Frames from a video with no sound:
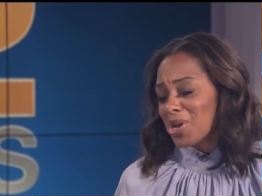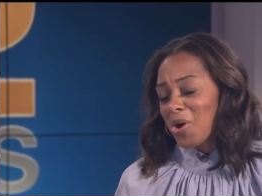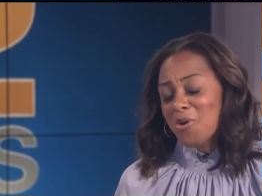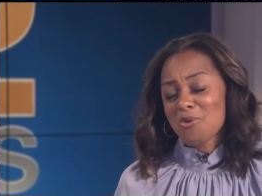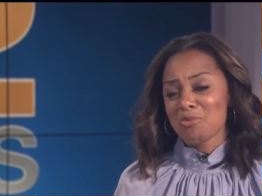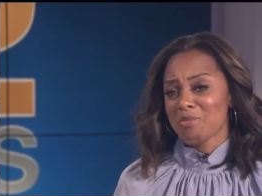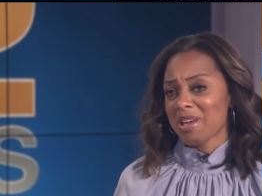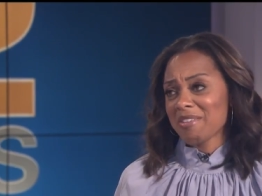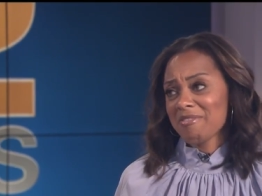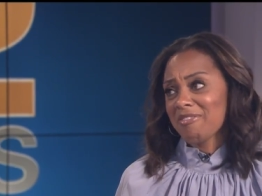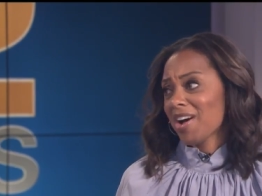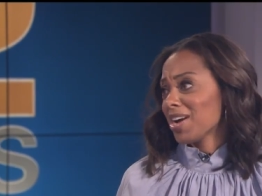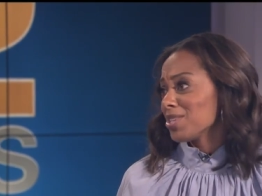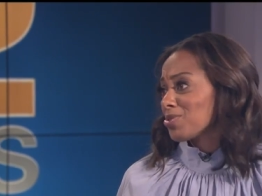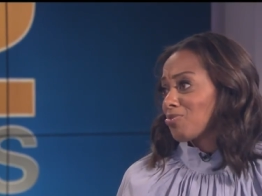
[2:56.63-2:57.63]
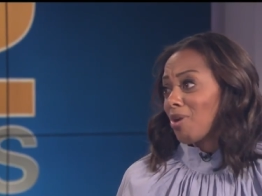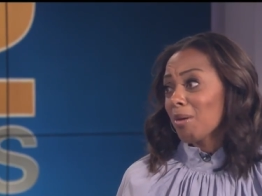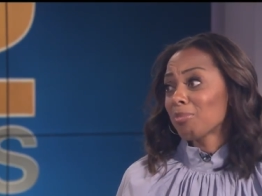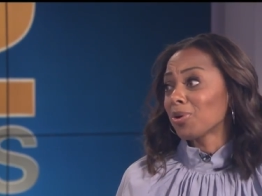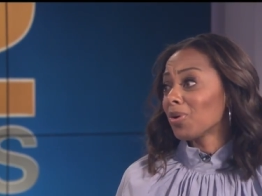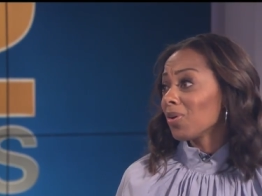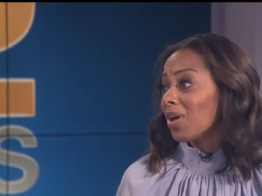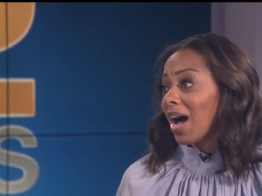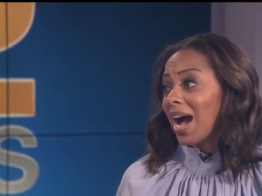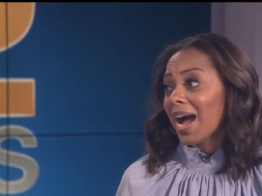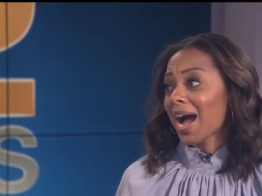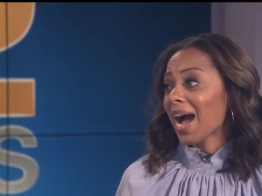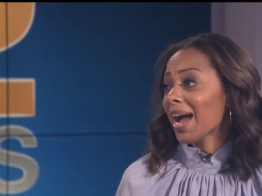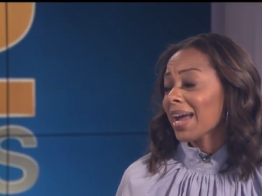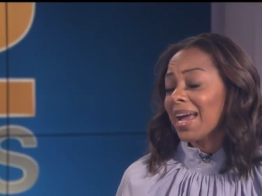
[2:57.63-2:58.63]
home and finds rubble. I,
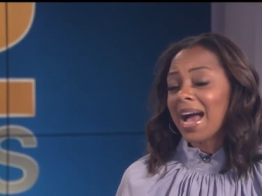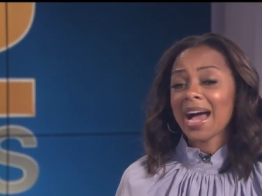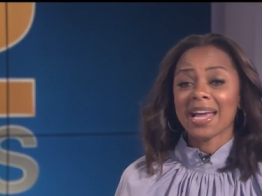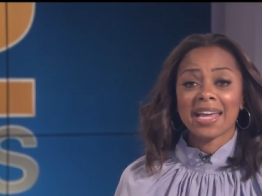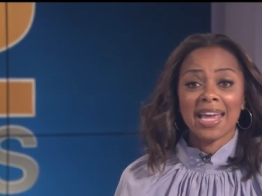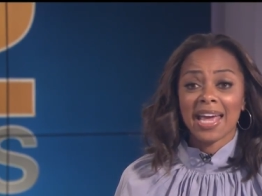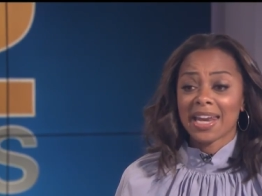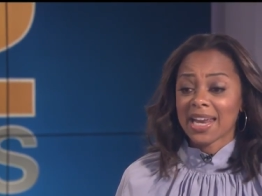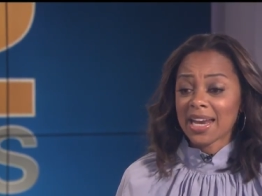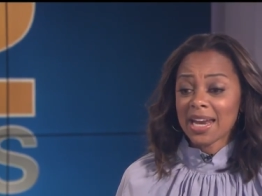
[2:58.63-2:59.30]
yes. I, I get it.